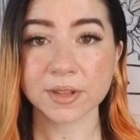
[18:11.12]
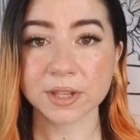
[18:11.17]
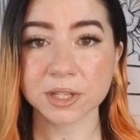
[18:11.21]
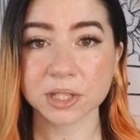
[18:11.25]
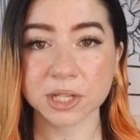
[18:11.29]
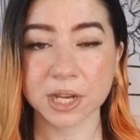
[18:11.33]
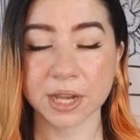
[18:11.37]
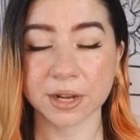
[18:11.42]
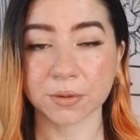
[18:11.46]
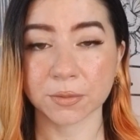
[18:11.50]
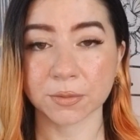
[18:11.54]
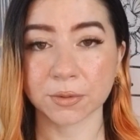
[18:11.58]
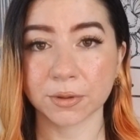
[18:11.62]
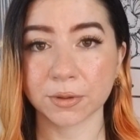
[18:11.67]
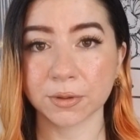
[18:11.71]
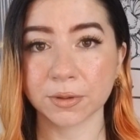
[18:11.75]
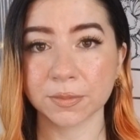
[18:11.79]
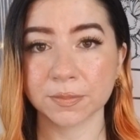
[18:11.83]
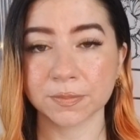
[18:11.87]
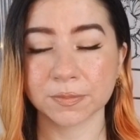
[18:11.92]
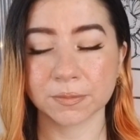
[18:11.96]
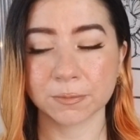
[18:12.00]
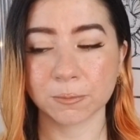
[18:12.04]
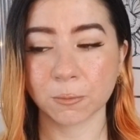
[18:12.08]
in
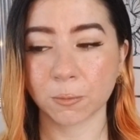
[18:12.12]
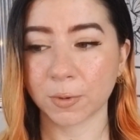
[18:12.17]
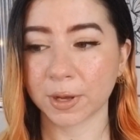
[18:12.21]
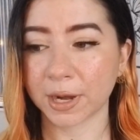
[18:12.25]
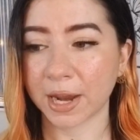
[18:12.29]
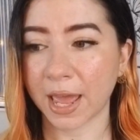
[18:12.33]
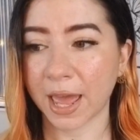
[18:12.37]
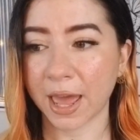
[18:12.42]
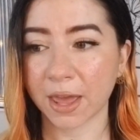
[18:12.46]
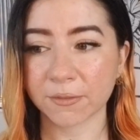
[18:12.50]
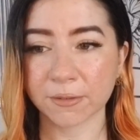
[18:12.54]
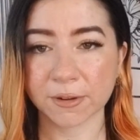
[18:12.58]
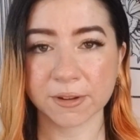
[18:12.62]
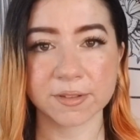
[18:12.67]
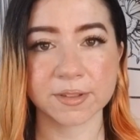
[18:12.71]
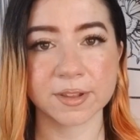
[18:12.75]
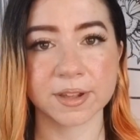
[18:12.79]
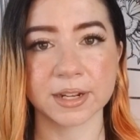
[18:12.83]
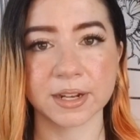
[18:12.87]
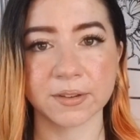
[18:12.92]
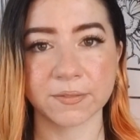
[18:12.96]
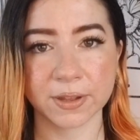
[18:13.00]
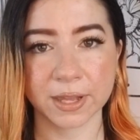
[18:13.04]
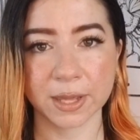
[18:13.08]
general, whatever
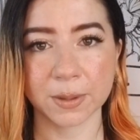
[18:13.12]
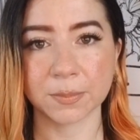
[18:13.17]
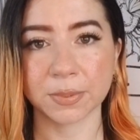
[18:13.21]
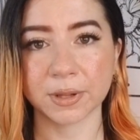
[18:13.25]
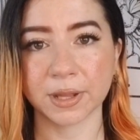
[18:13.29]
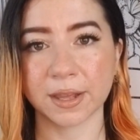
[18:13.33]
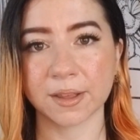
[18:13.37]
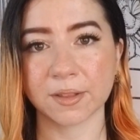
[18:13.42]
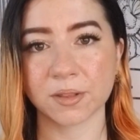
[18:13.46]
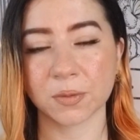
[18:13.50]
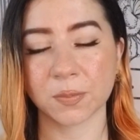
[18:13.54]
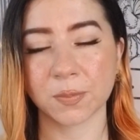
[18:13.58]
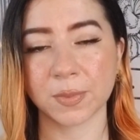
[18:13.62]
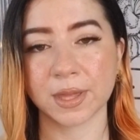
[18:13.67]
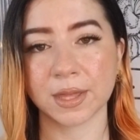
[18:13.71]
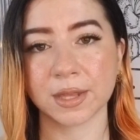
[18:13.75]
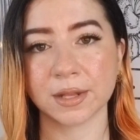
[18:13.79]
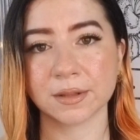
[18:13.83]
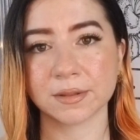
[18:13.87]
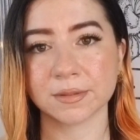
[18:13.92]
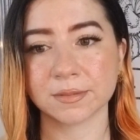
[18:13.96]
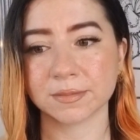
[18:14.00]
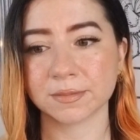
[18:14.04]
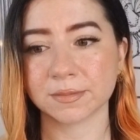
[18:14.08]
significant
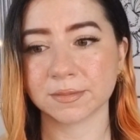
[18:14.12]
placement